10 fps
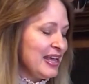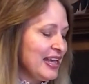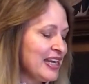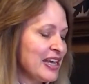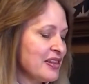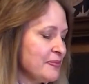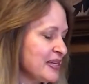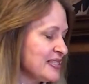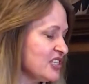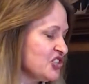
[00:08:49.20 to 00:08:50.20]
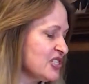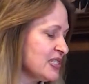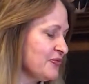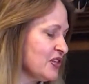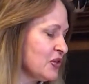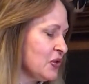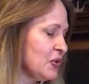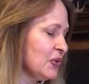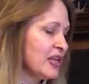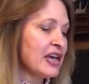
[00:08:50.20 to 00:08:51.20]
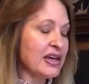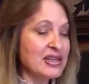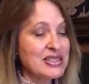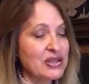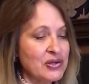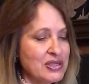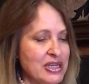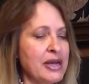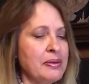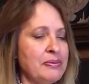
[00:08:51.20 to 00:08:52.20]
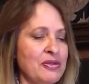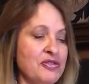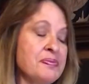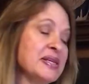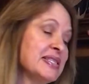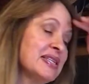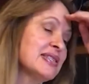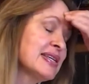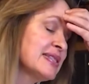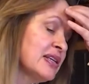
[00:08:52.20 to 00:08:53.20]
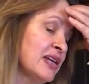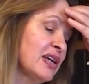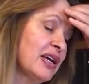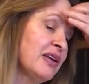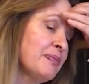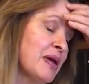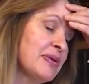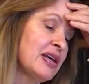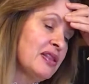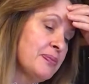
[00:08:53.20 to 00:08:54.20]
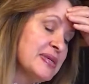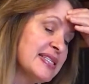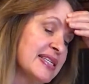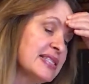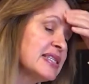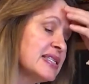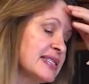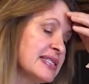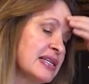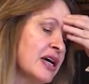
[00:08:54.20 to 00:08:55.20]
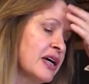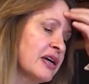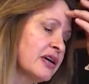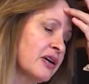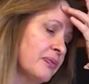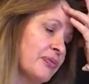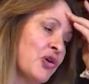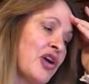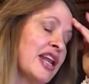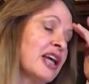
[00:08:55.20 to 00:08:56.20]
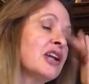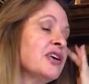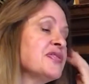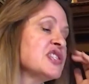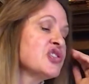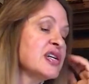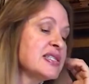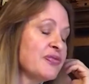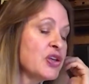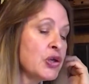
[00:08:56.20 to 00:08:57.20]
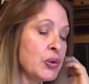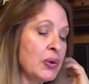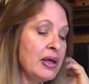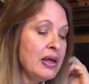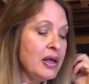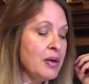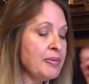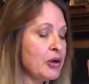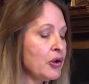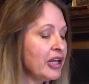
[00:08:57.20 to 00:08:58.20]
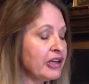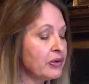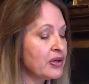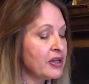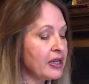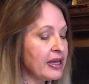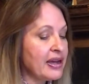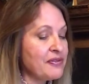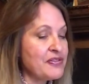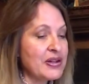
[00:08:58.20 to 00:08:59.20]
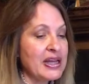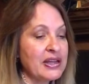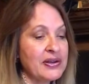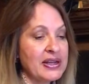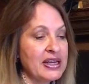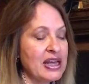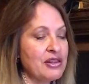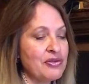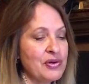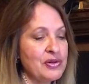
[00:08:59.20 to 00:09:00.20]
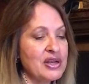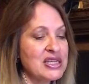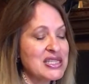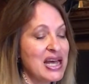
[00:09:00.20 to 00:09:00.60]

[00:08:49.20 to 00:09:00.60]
Any other messages for you? Yeah, it's a good time for business. I see kind of maybe the business is creating a lot of stress for you. But all in all, I feel like you're going to get through this.